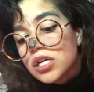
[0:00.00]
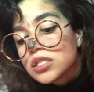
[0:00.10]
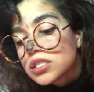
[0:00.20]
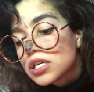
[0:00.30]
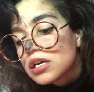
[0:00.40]

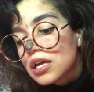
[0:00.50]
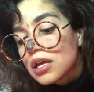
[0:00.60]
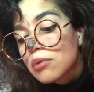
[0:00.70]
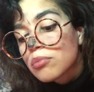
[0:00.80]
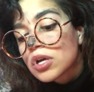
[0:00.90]
Seek
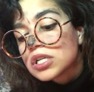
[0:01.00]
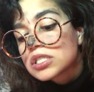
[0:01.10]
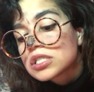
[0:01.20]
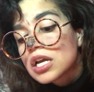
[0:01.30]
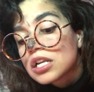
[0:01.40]
him in
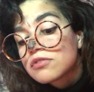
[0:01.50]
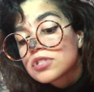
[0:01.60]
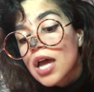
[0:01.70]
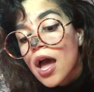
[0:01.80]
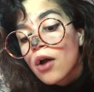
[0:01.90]
his native
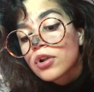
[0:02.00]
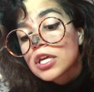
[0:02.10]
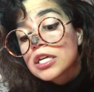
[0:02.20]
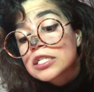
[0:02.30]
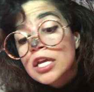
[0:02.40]
town,
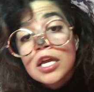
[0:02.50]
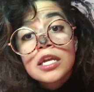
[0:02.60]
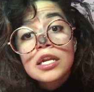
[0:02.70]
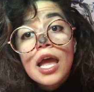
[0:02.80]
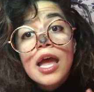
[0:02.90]
he is
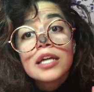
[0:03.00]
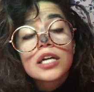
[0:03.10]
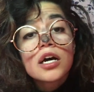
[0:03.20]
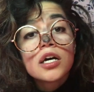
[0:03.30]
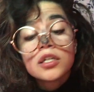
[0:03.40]
hidden
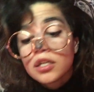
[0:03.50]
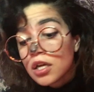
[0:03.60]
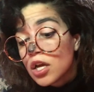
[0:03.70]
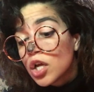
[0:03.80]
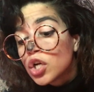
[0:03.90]
and
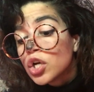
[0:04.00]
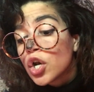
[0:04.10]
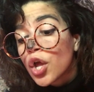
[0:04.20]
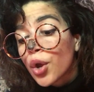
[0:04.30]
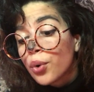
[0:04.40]

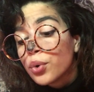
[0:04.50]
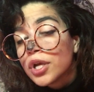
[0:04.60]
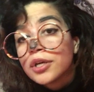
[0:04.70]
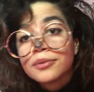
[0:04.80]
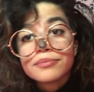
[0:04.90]
unknown.